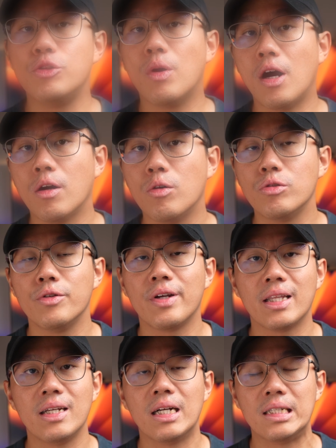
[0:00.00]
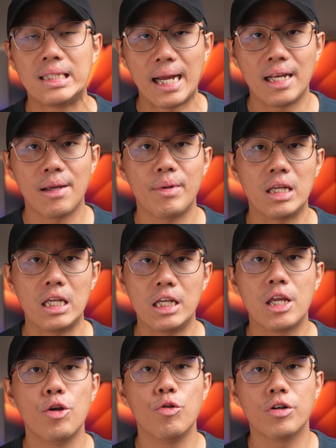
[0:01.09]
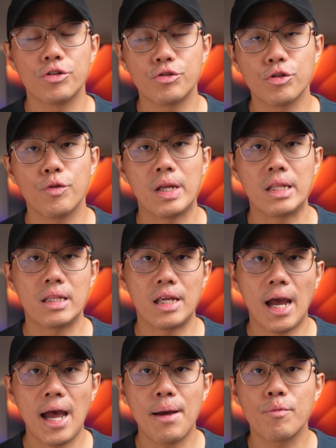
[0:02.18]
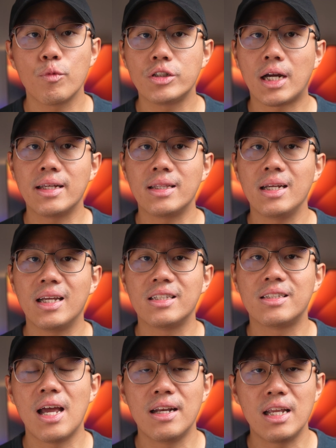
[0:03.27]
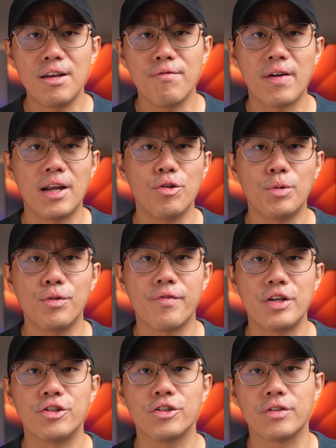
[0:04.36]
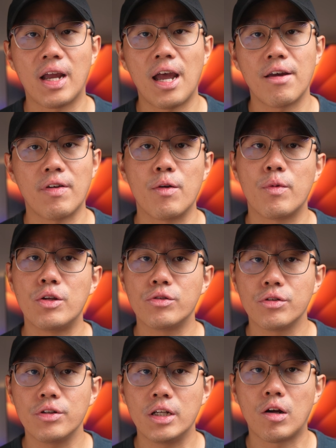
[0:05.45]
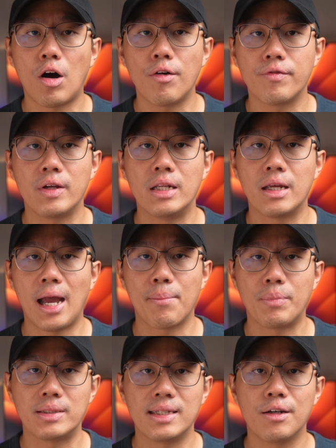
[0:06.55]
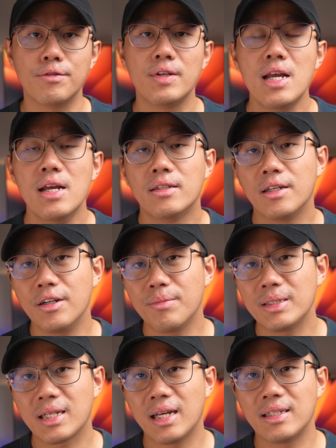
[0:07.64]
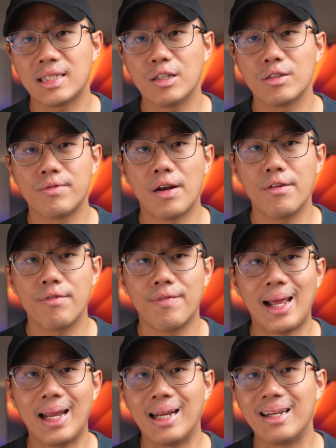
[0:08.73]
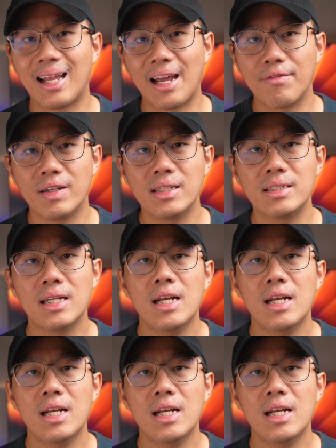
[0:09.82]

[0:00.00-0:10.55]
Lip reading: you are also getting a dynamic EQ control in the app, which I think is an invaluable feature to have. And when you turn it off in the app itself, the earbuds kind of sounds very flat and lifeless.